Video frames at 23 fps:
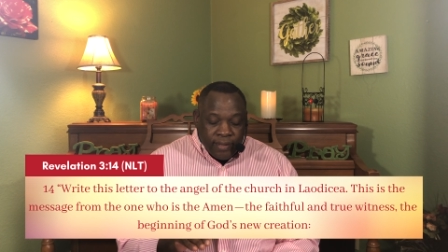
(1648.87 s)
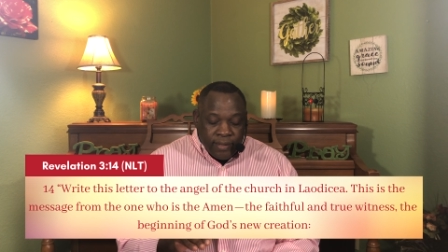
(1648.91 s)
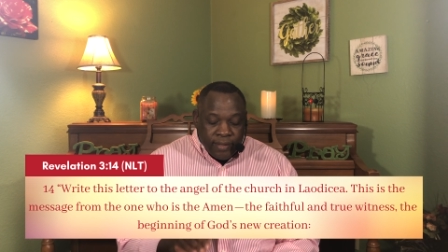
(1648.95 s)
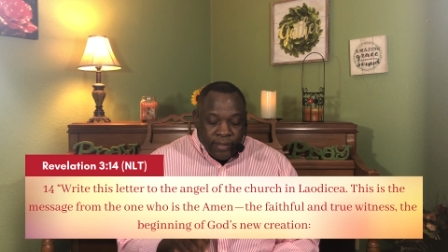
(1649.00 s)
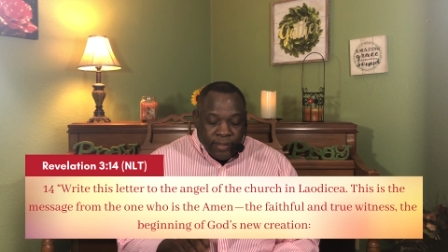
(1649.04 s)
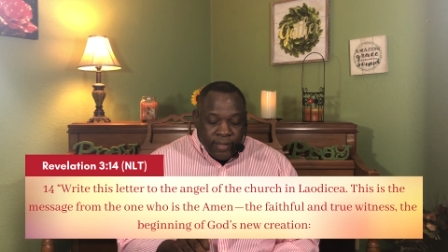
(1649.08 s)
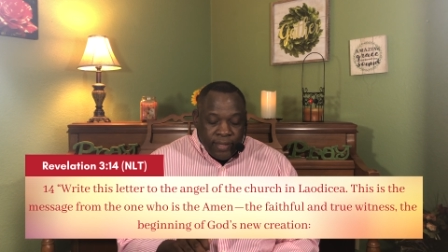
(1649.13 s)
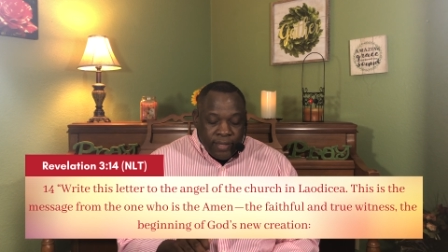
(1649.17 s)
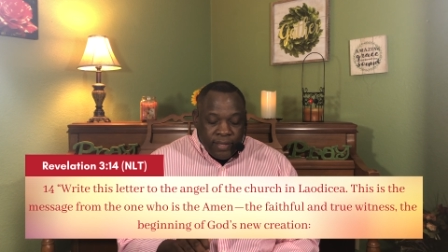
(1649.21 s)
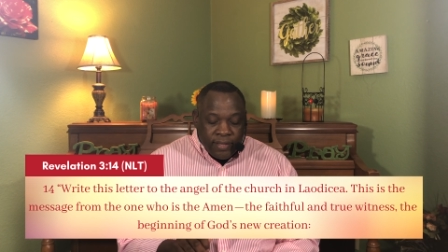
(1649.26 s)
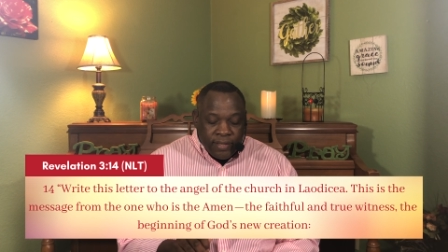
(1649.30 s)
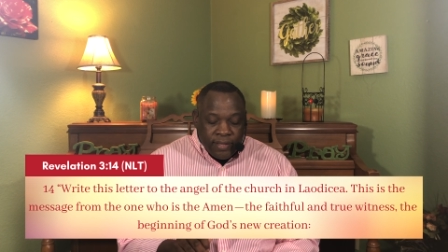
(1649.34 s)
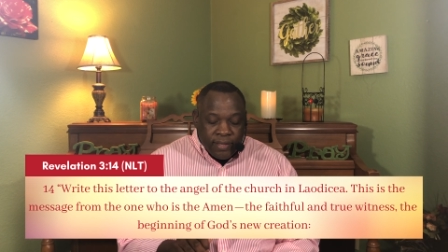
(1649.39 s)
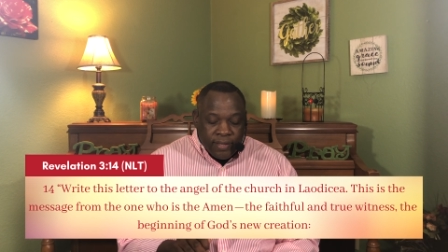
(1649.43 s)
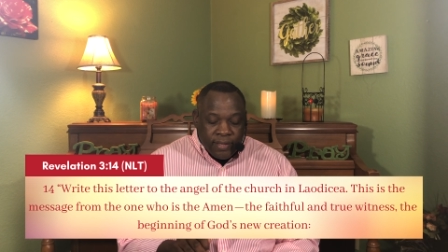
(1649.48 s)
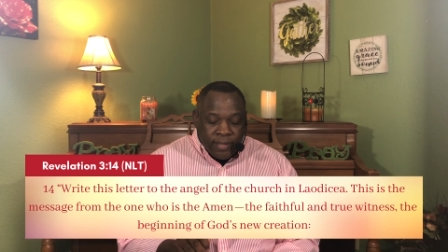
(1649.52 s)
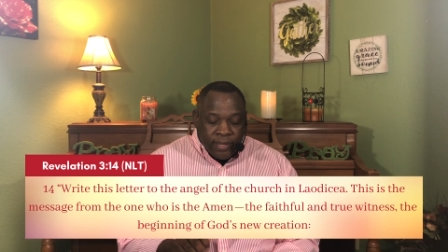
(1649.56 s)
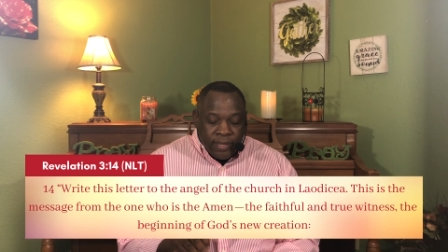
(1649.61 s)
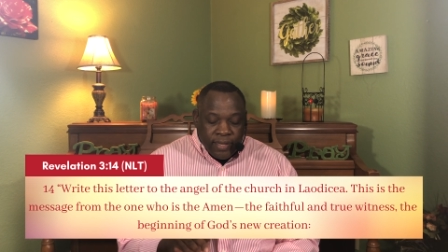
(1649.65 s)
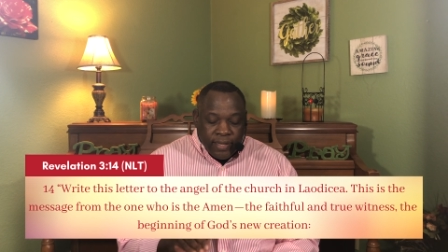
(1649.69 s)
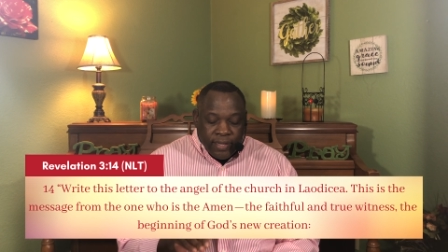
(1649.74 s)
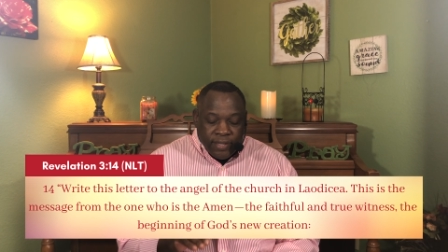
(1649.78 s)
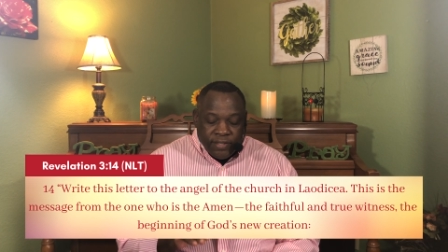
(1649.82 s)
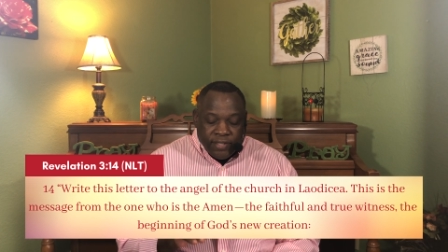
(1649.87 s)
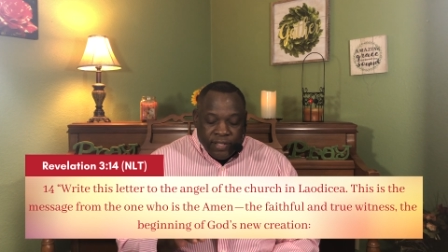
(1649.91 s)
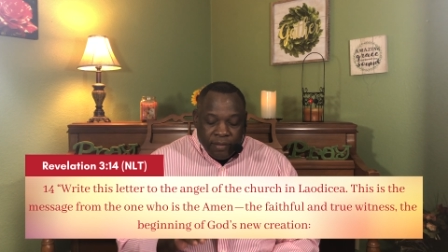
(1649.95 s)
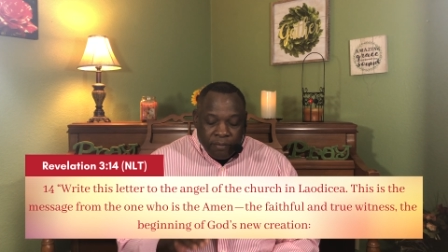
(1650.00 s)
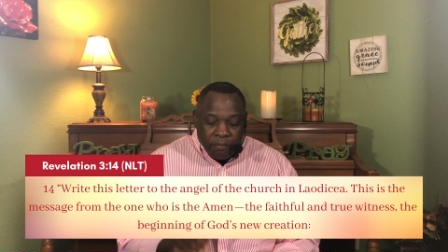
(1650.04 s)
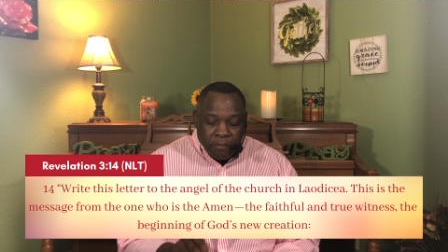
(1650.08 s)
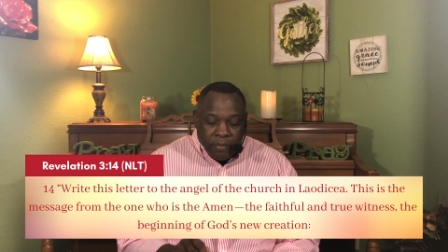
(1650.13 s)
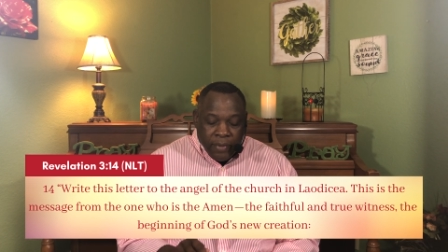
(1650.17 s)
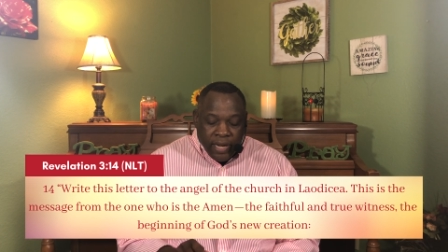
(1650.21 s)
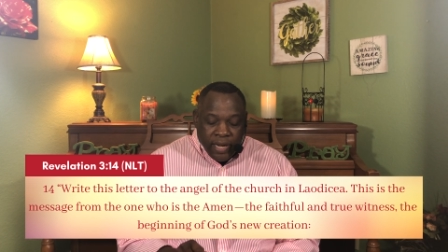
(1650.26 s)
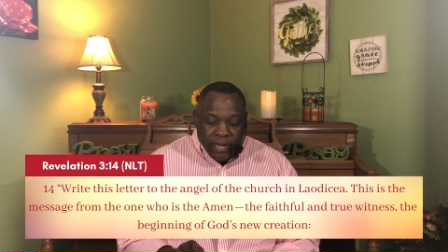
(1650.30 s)
this is the
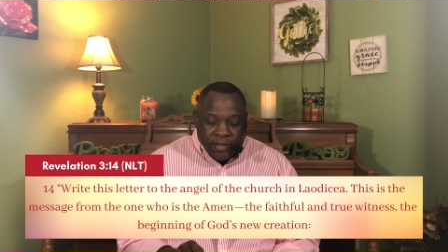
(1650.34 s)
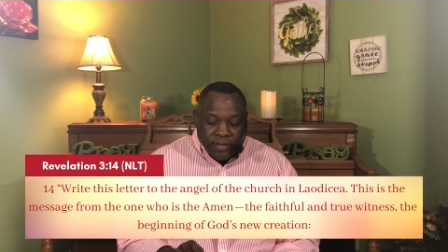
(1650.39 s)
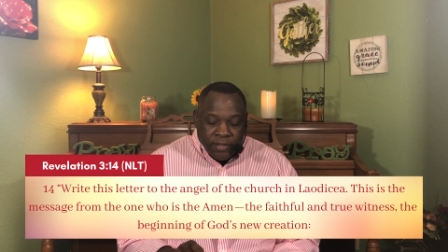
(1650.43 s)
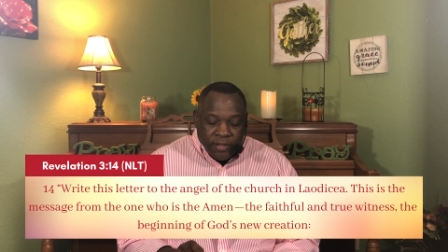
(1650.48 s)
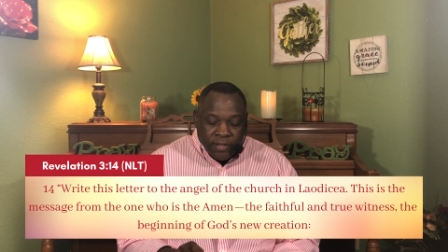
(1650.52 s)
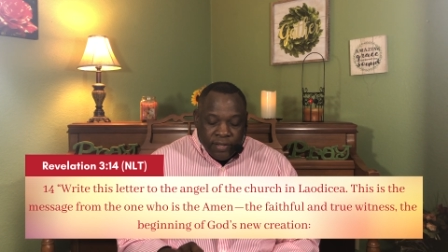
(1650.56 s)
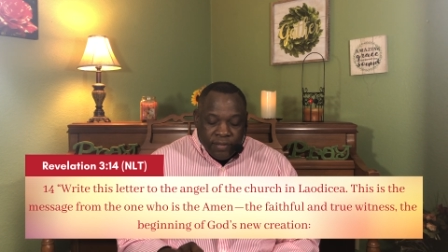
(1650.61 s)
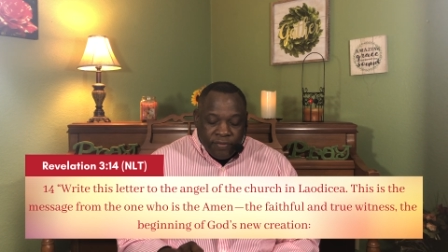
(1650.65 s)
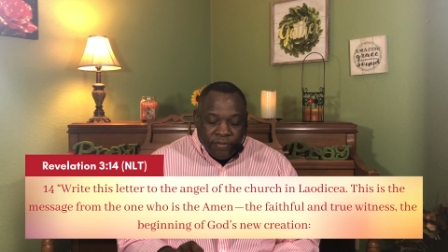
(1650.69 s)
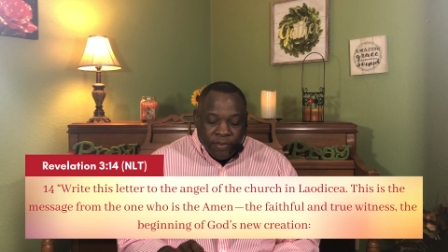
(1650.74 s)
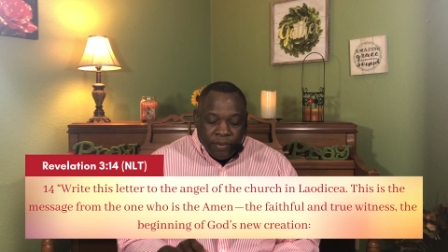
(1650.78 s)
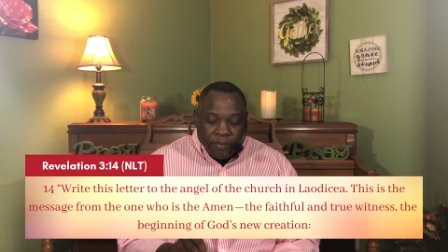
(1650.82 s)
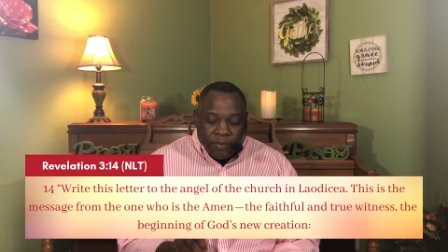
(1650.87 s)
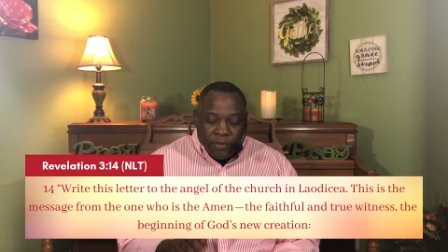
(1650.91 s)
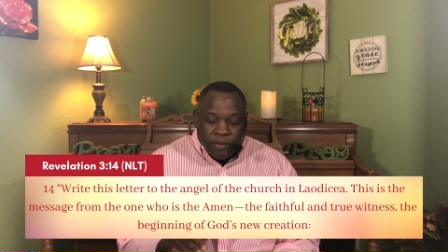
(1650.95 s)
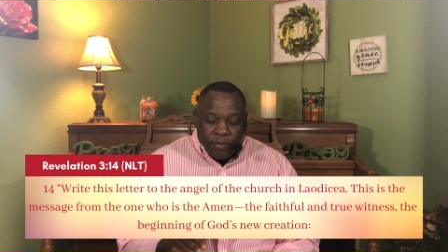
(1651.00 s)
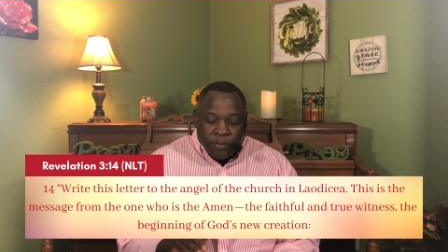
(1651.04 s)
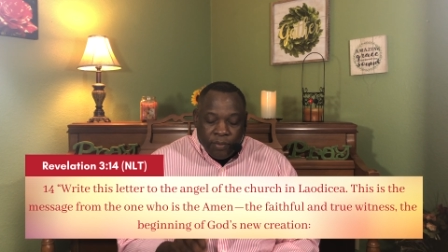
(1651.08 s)
message from the